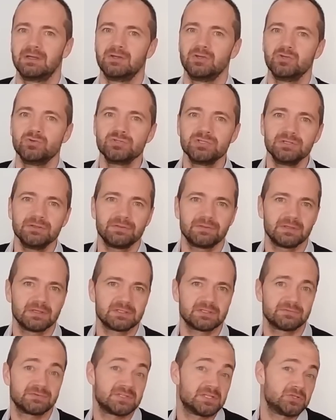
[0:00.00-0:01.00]
usually
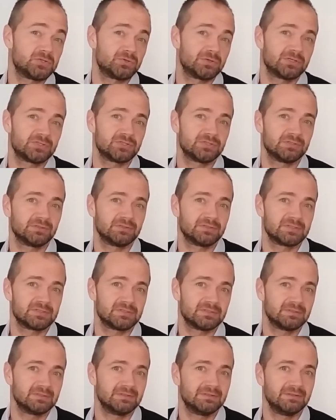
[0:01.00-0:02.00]
thinks of situations
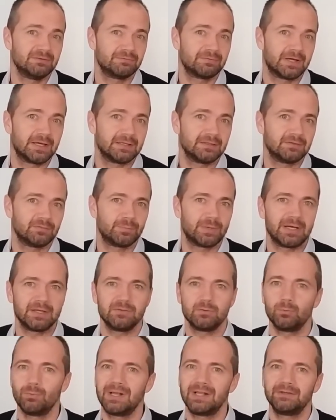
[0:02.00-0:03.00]
defined by
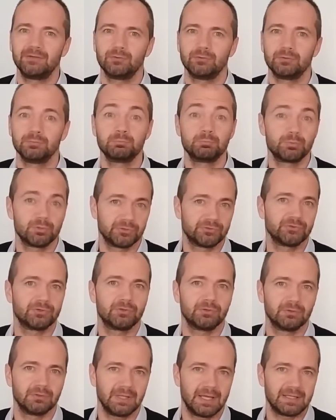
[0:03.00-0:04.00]
the well-known
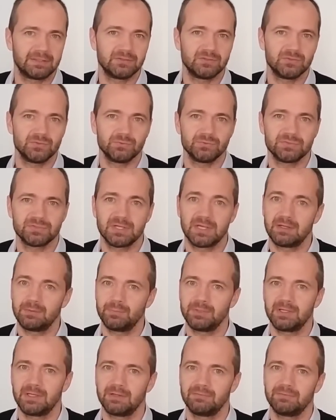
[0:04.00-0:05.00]
protocol attitudes and
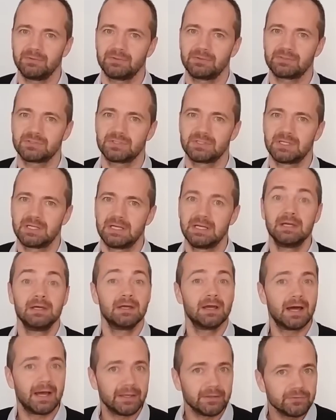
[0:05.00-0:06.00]
behaviors.
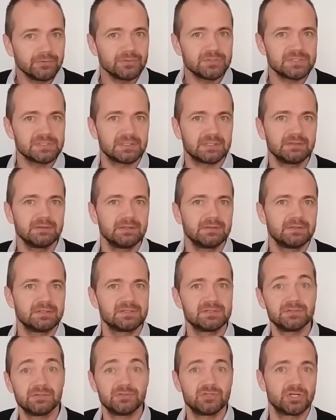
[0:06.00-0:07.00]
I understand that this
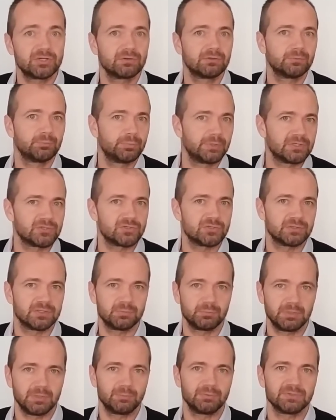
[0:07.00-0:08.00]
is the general picture
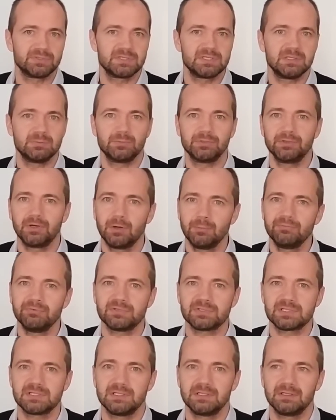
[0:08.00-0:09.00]
that people see, but
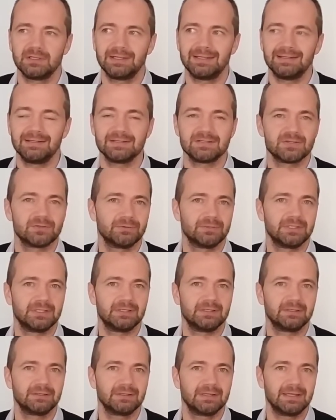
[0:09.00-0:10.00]
obviously it is
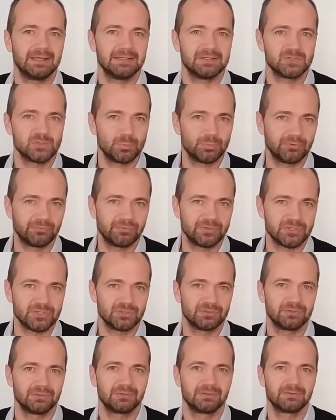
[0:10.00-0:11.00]
only a
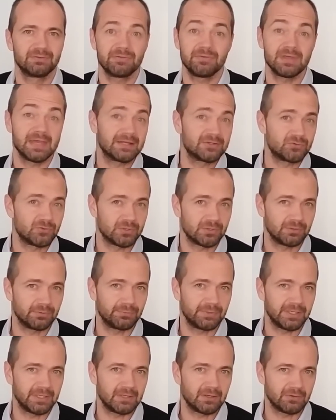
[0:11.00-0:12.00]
superficial, theatrical
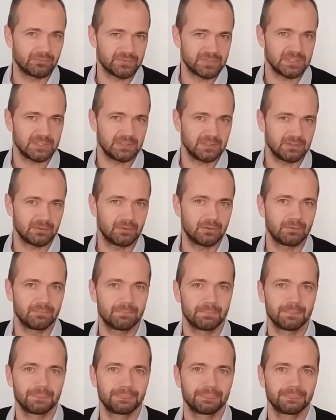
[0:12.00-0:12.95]
way of seeing it all.